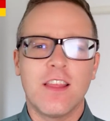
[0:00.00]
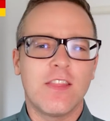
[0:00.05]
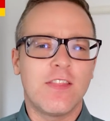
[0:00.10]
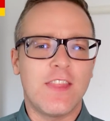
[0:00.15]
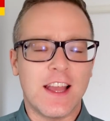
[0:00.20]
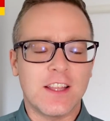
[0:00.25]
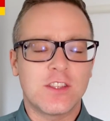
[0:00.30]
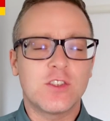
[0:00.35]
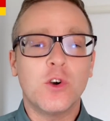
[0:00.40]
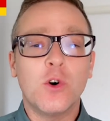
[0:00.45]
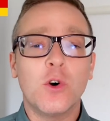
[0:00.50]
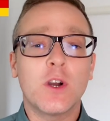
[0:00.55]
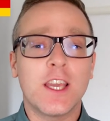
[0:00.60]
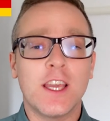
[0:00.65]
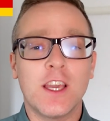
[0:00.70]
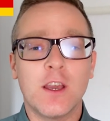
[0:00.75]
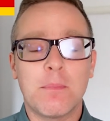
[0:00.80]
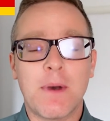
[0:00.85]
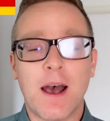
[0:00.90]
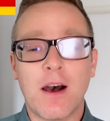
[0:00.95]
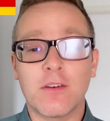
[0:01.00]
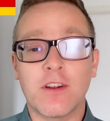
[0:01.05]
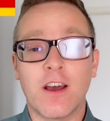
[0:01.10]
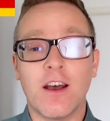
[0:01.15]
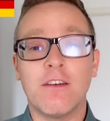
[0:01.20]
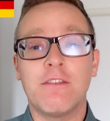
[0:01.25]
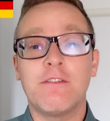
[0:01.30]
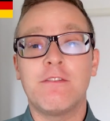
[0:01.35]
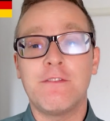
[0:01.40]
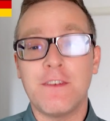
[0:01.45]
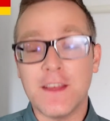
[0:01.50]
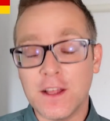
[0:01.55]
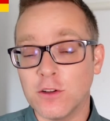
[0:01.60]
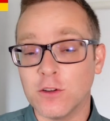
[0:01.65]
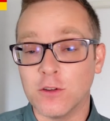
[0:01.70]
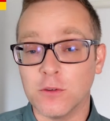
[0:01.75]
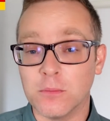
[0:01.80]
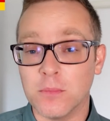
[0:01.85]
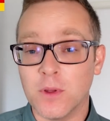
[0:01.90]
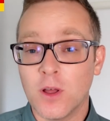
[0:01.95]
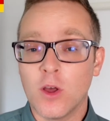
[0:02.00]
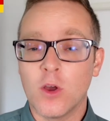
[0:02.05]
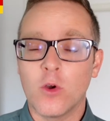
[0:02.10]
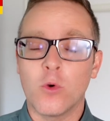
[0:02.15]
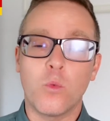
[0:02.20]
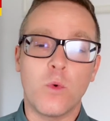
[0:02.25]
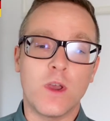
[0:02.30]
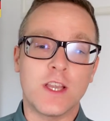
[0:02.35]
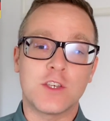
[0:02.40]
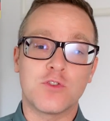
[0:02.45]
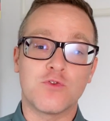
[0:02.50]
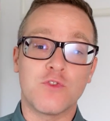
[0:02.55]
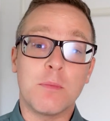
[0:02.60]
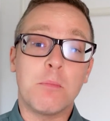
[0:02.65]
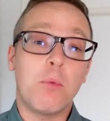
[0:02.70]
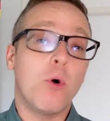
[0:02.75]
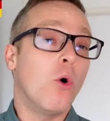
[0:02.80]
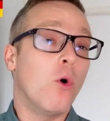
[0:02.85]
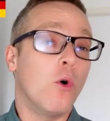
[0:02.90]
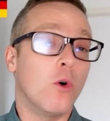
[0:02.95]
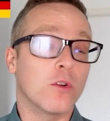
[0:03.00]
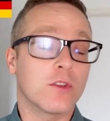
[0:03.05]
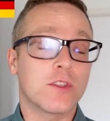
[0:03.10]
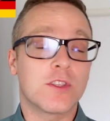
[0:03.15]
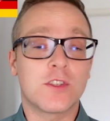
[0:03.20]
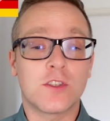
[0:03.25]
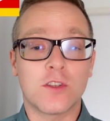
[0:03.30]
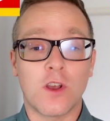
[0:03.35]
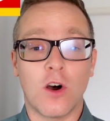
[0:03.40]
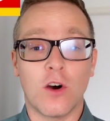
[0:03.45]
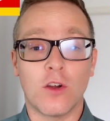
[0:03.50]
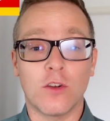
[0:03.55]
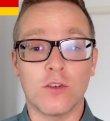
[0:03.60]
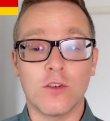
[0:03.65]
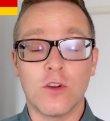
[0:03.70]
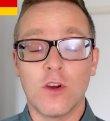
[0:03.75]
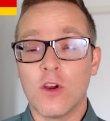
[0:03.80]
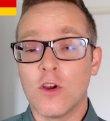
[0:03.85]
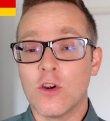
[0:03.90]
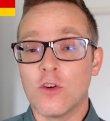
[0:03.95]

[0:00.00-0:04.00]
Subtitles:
they're talking about a film which reports on